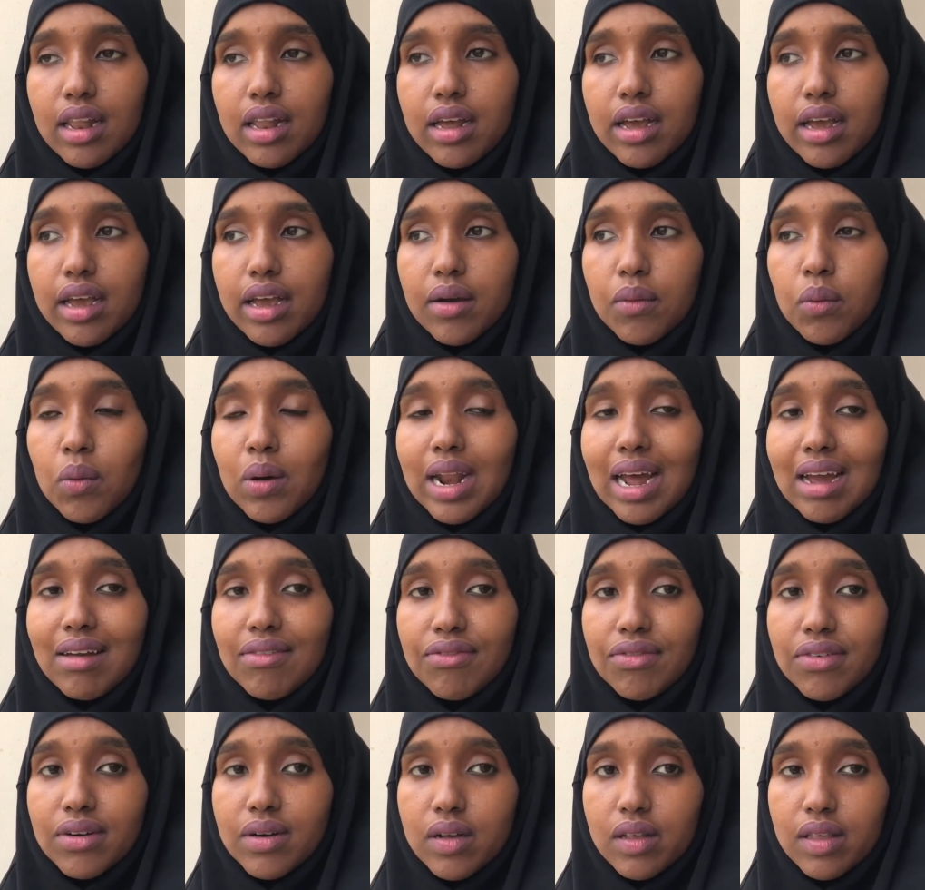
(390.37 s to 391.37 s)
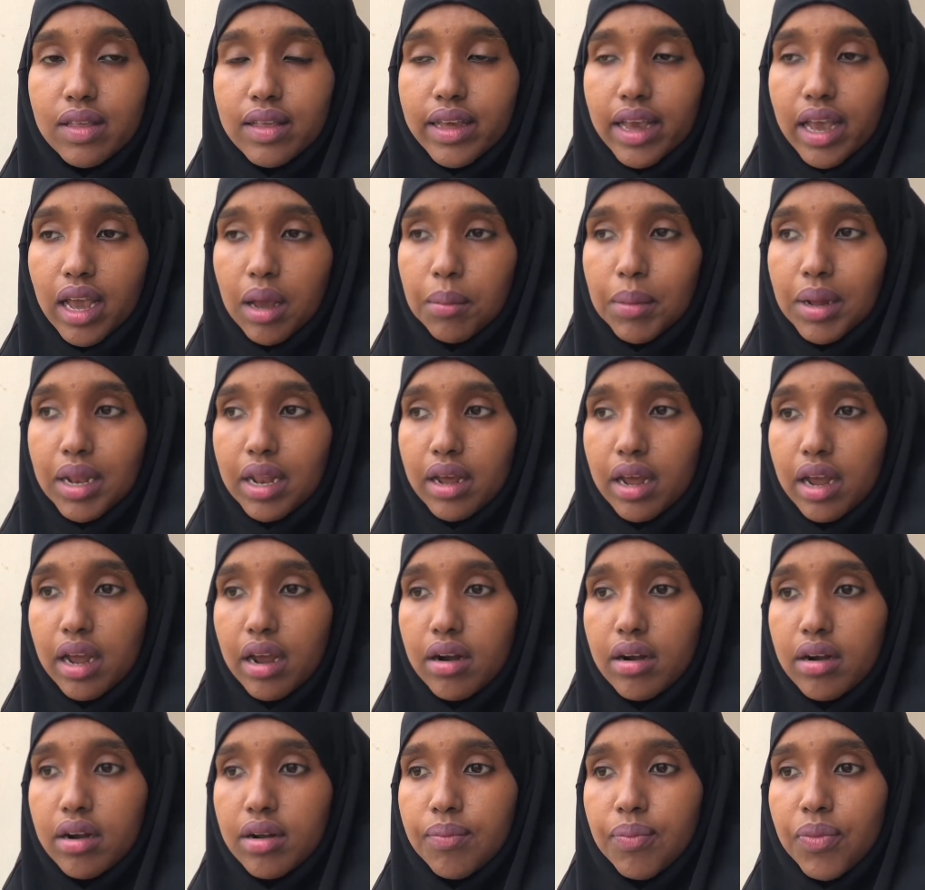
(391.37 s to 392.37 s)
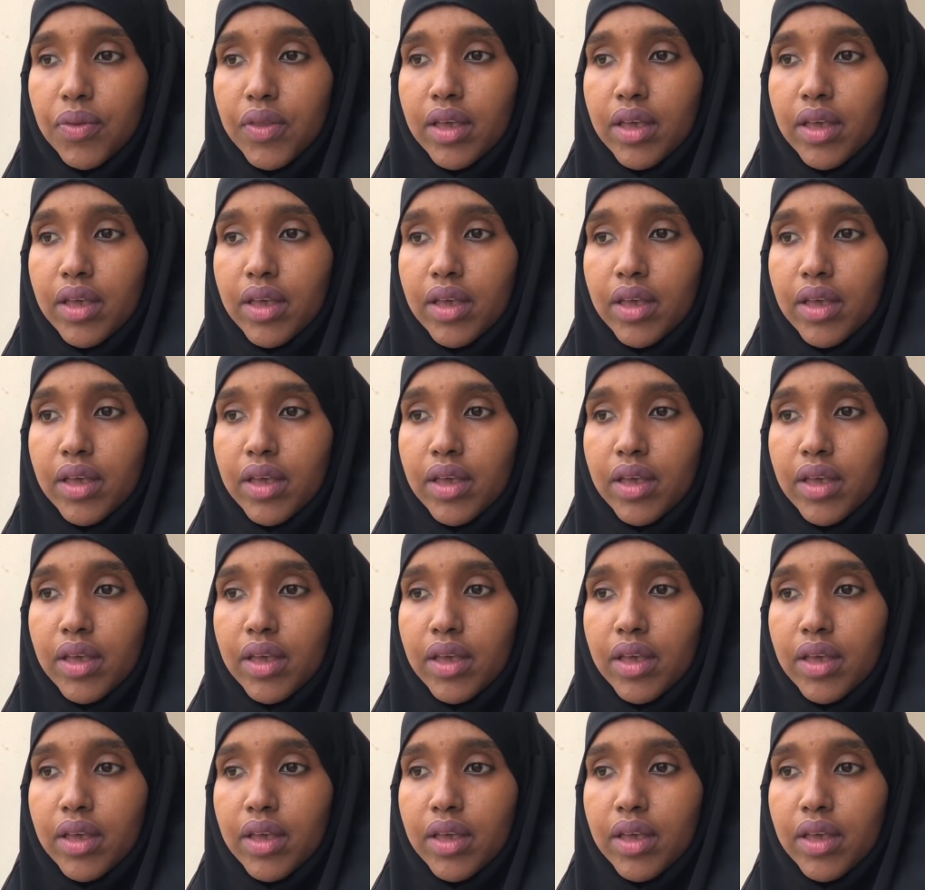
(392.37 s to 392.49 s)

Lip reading: When I first came in here,